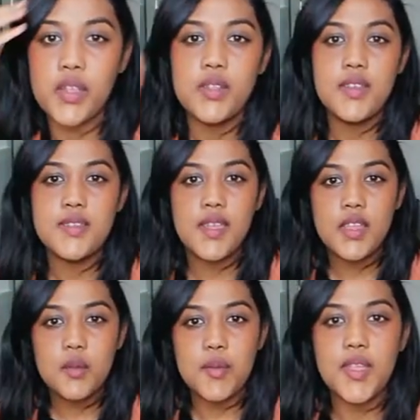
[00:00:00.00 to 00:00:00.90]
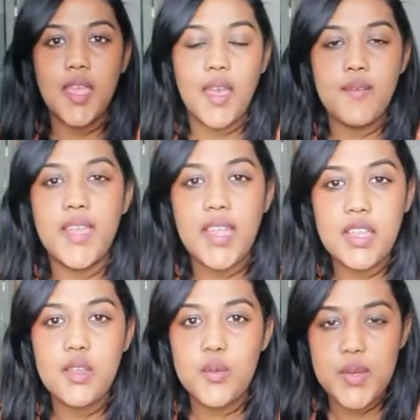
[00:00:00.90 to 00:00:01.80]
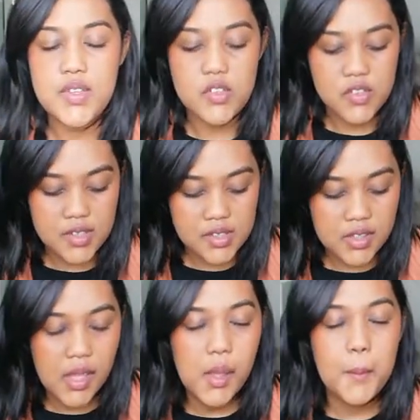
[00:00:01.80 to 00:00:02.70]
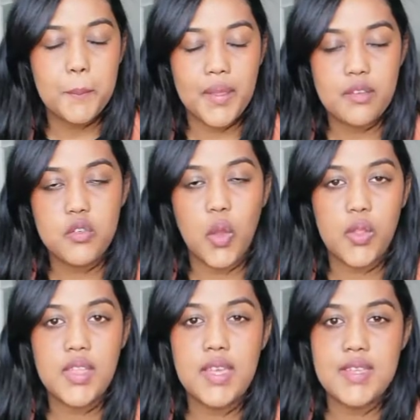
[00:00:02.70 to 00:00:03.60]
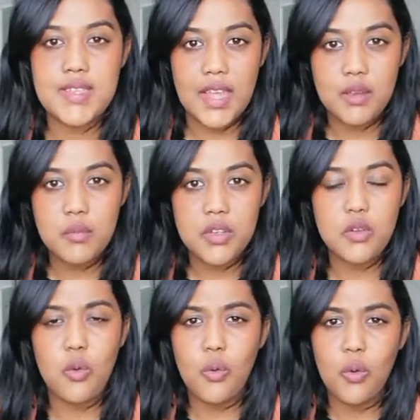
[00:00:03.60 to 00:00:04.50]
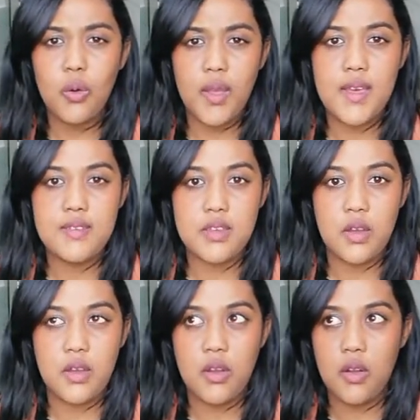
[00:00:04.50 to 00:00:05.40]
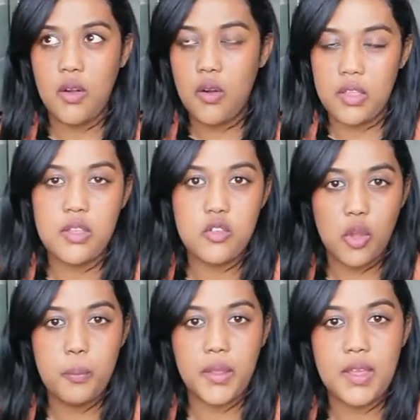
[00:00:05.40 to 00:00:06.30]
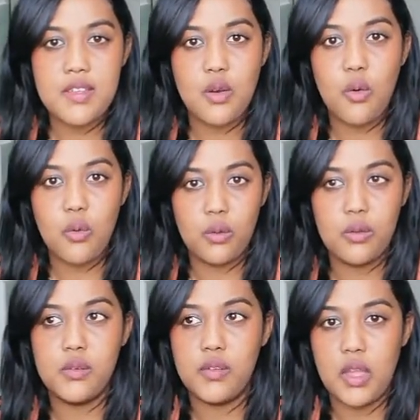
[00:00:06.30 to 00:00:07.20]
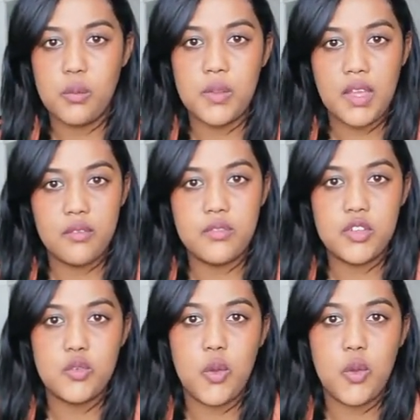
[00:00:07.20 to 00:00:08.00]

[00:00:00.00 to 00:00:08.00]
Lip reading: Does anybody have any questions based on the assignment or as on the topic as a whole that we have just